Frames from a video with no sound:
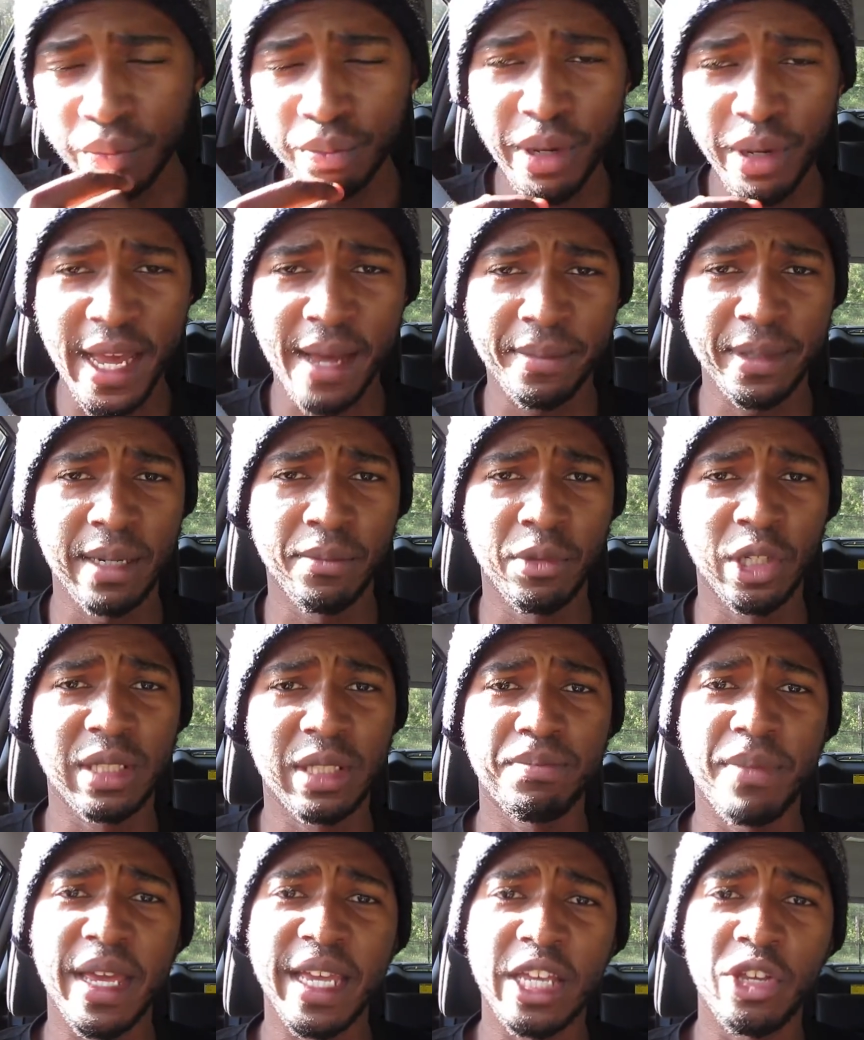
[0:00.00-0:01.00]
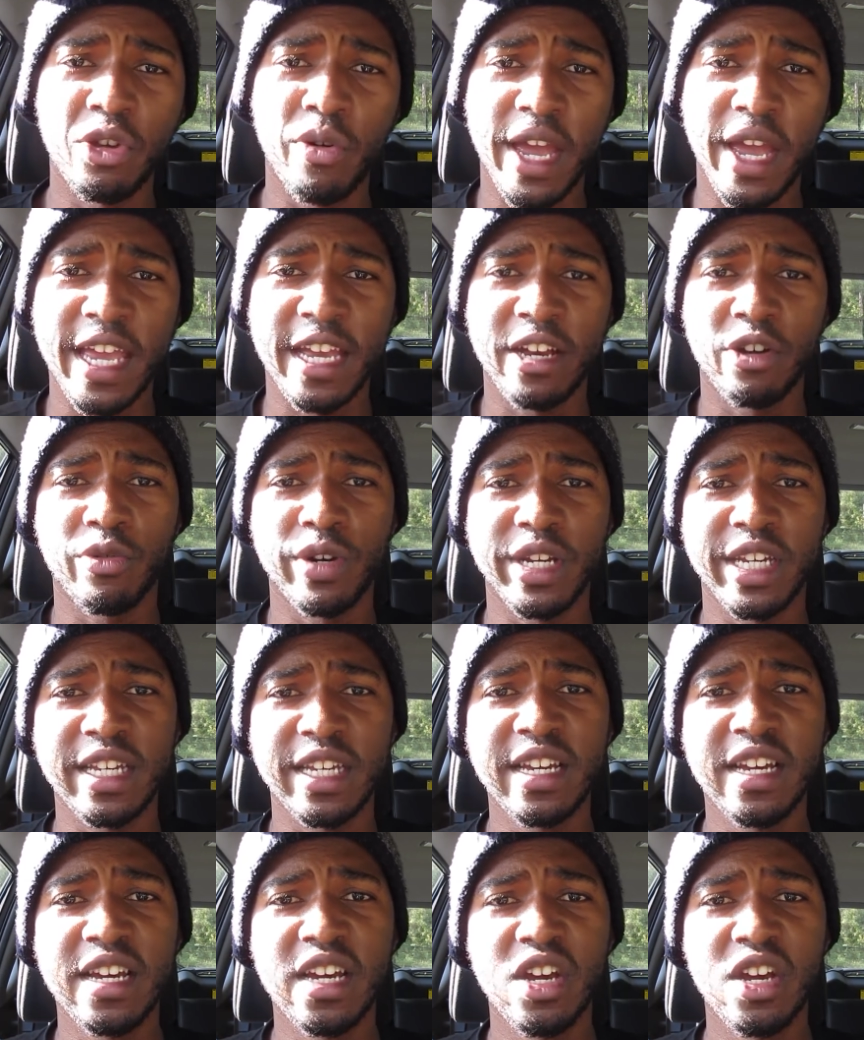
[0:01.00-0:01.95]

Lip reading: perhaps someone's making you angry